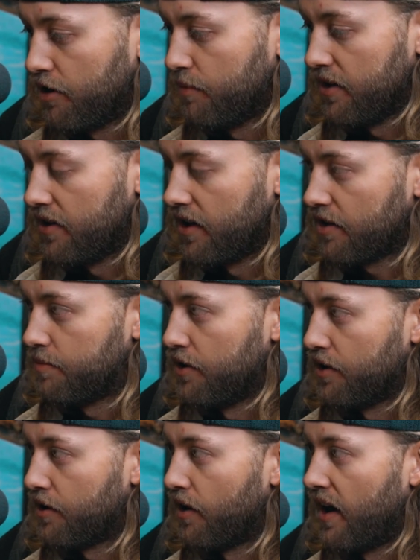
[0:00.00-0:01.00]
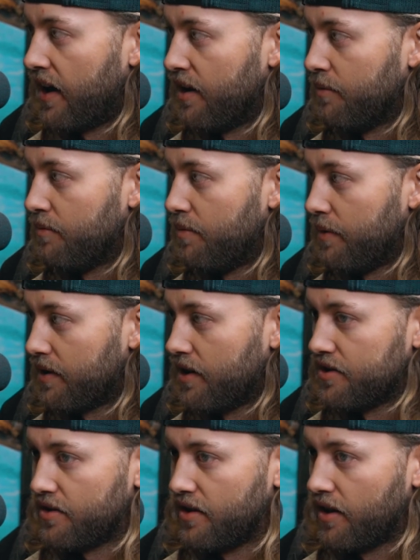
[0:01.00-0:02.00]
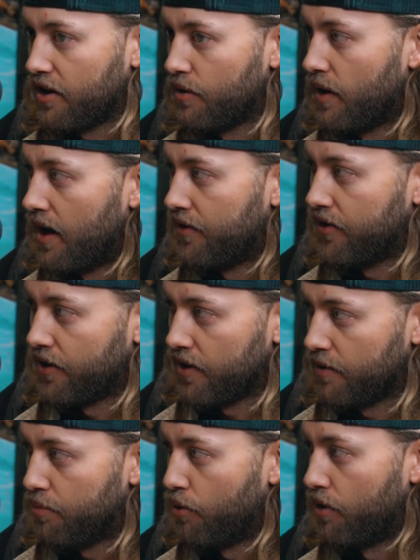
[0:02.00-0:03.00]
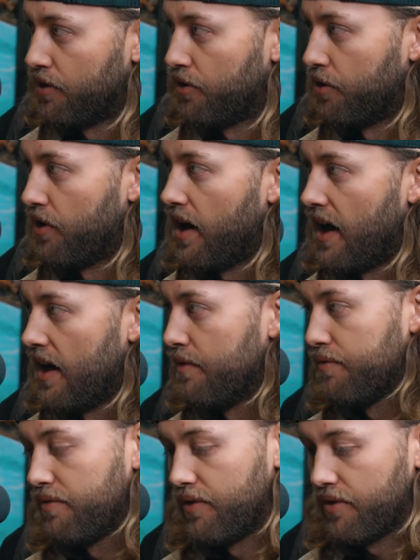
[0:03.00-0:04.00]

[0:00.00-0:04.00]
who could be the next Billy Graham, but because you didn't go out there and pour into their life,